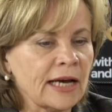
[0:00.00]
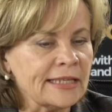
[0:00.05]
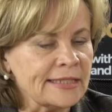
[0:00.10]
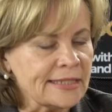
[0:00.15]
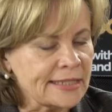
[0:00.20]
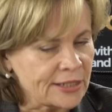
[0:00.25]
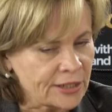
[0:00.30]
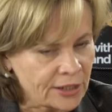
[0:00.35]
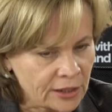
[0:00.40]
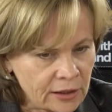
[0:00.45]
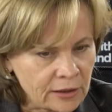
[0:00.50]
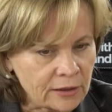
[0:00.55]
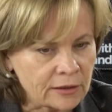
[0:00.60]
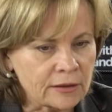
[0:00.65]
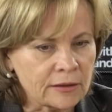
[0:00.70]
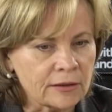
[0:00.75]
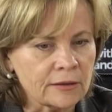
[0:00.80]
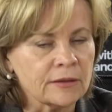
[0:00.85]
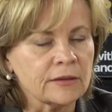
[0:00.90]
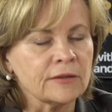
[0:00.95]
still
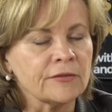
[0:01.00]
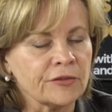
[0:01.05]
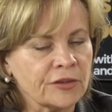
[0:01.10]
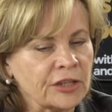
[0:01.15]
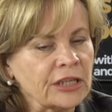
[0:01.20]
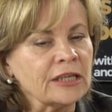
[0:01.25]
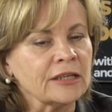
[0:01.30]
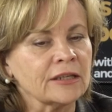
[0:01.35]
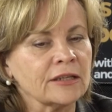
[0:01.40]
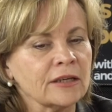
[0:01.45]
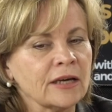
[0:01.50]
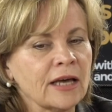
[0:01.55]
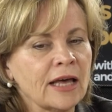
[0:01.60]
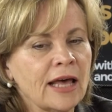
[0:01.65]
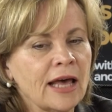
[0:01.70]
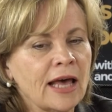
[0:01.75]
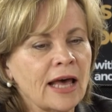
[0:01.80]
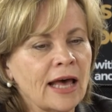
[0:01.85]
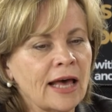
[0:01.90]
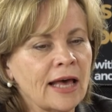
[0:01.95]
think,
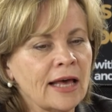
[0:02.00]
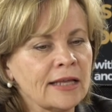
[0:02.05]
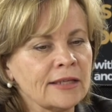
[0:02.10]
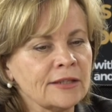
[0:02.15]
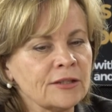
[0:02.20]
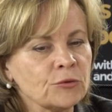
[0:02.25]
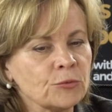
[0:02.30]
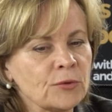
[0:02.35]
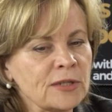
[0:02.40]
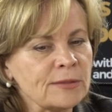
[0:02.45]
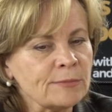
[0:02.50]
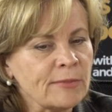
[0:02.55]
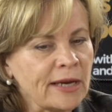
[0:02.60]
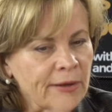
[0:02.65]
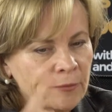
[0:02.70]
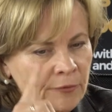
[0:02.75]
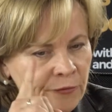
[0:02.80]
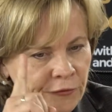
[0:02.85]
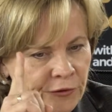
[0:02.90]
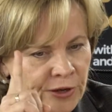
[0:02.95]
and it was
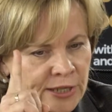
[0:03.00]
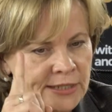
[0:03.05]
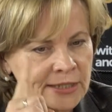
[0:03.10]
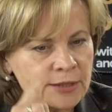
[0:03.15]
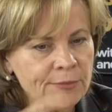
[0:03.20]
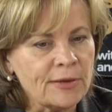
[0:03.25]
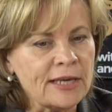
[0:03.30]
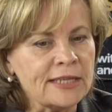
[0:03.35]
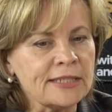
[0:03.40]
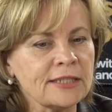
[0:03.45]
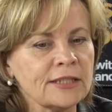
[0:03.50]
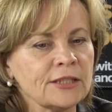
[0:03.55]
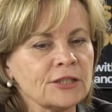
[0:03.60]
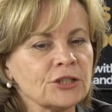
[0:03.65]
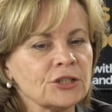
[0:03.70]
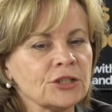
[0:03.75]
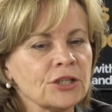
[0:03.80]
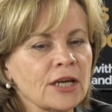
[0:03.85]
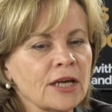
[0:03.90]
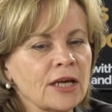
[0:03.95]
my first
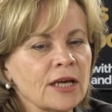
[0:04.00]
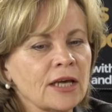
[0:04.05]
message